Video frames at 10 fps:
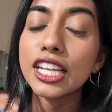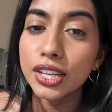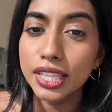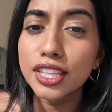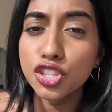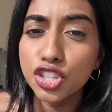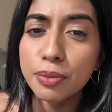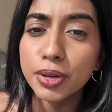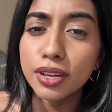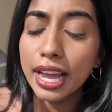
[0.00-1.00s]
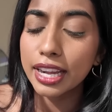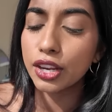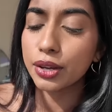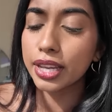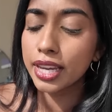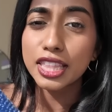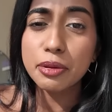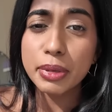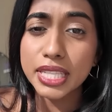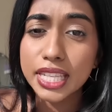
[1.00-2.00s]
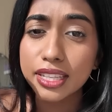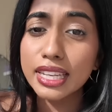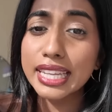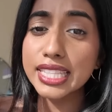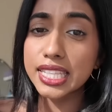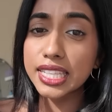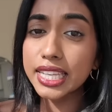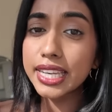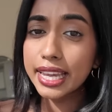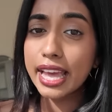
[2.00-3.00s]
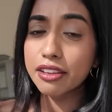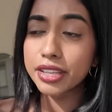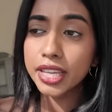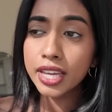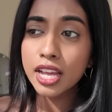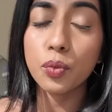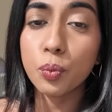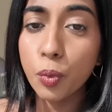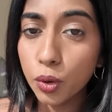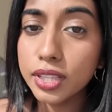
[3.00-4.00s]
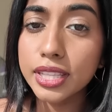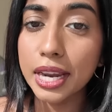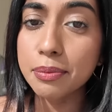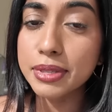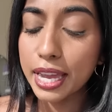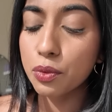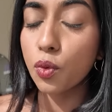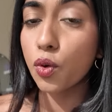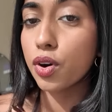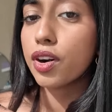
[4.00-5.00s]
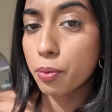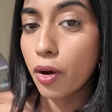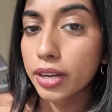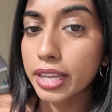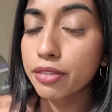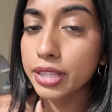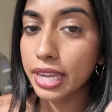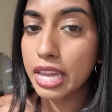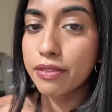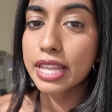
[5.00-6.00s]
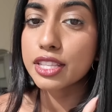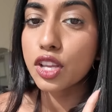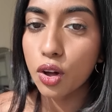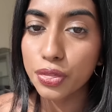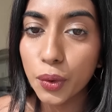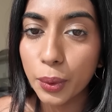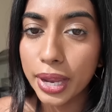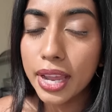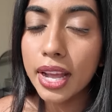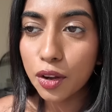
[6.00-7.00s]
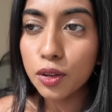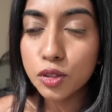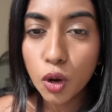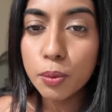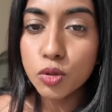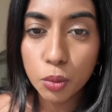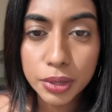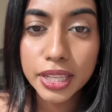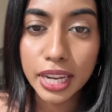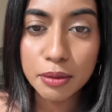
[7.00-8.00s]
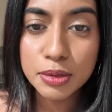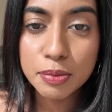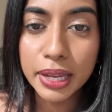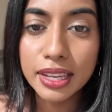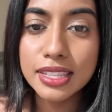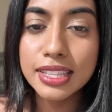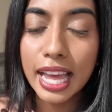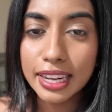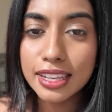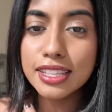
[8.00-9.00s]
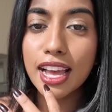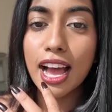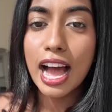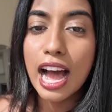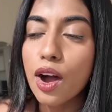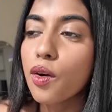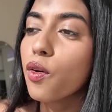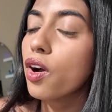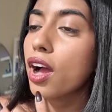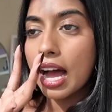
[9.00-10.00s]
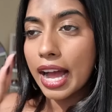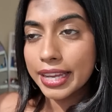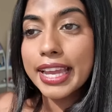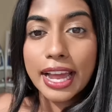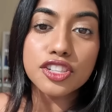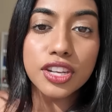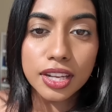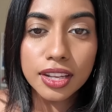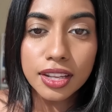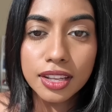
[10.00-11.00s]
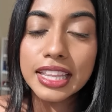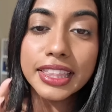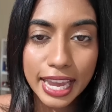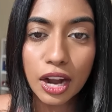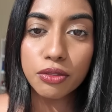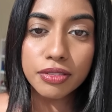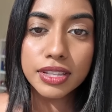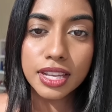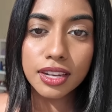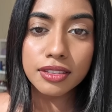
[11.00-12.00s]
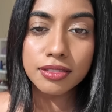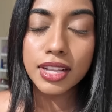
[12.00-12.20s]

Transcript: Look at this shimmer and look at the material. It's really heavy. Both the times I wore Oh Polly for their events on the way, I got stopped so many times because that is how eye-catching the outfits are.